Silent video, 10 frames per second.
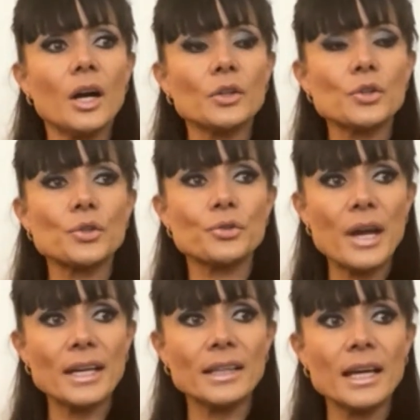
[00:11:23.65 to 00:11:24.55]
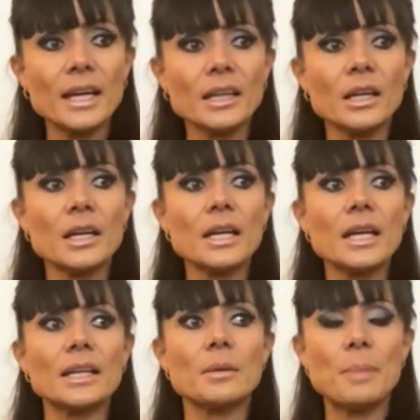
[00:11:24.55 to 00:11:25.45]
training
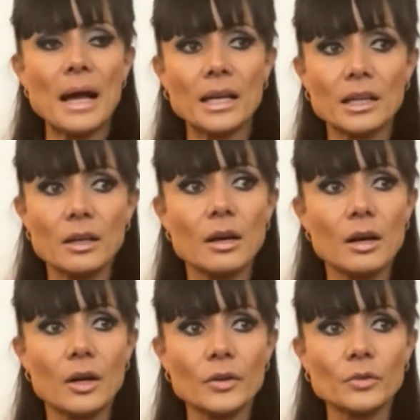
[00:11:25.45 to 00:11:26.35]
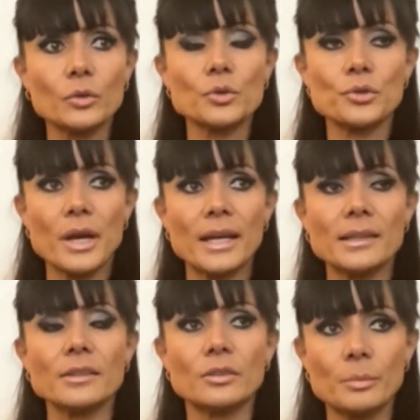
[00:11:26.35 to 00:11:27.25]
in a ballet class or
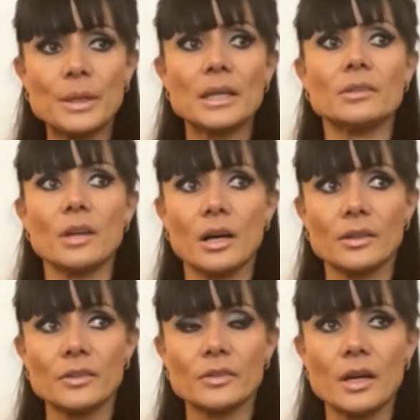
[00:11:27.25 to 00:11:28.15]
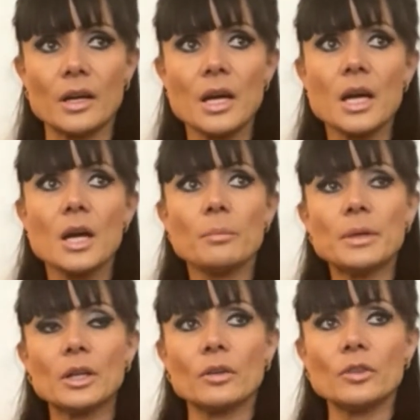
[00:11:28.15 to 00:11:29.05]
training to be a dancer,
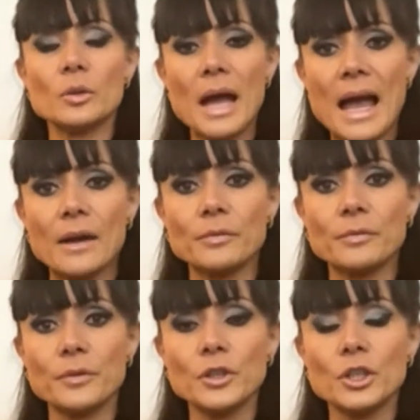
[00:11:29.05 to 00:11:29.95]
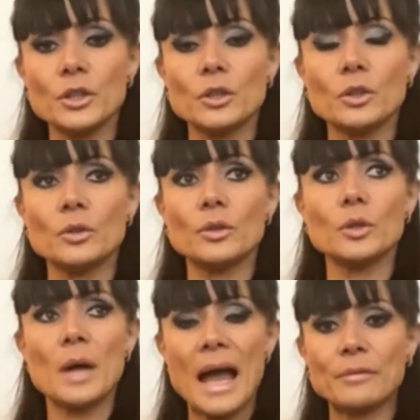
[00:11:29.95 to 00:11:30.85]
because you have
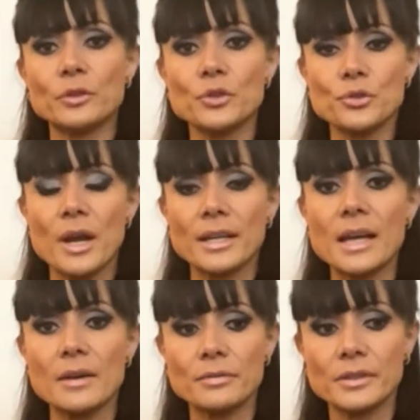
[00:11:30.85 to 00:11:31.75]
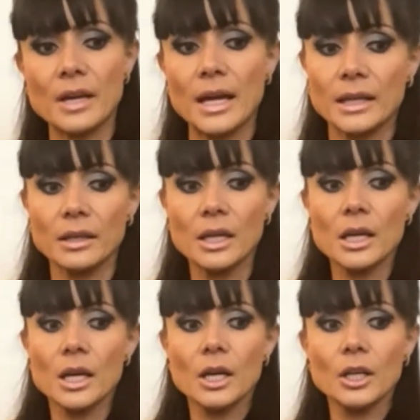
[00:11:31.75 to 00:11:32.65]
to train every day.
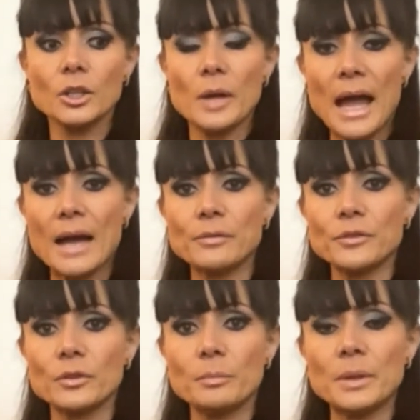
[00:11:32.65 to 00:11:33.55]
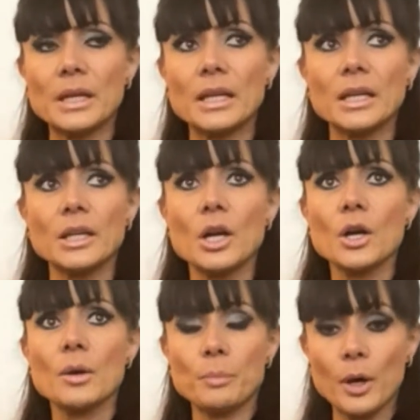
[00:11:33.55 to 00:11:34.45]
Mm-hmm. You have to be
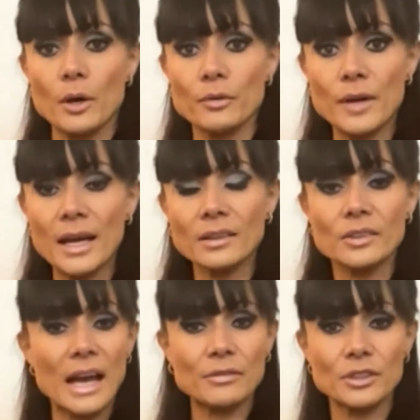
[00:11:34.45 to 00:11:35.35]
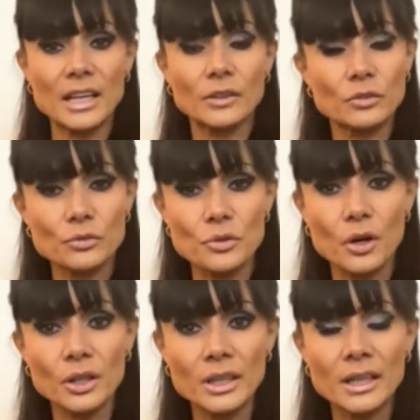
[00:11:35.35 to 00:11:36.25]
perfect, you have to get
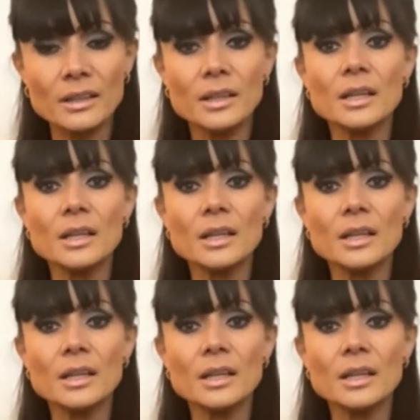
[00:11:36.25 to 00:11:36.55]
stronger,